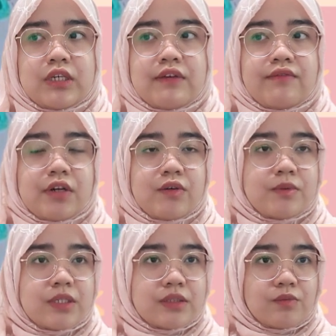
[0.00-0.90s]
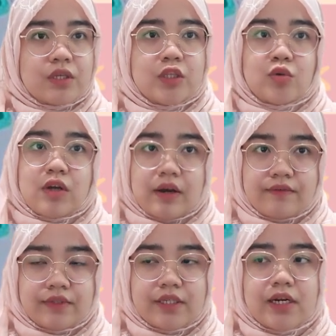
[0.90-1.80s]
environment with no
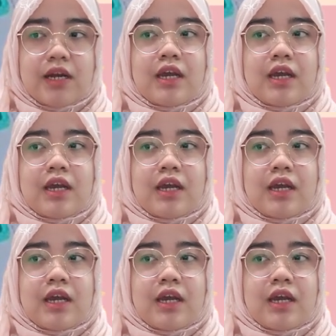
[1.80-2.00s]
cover,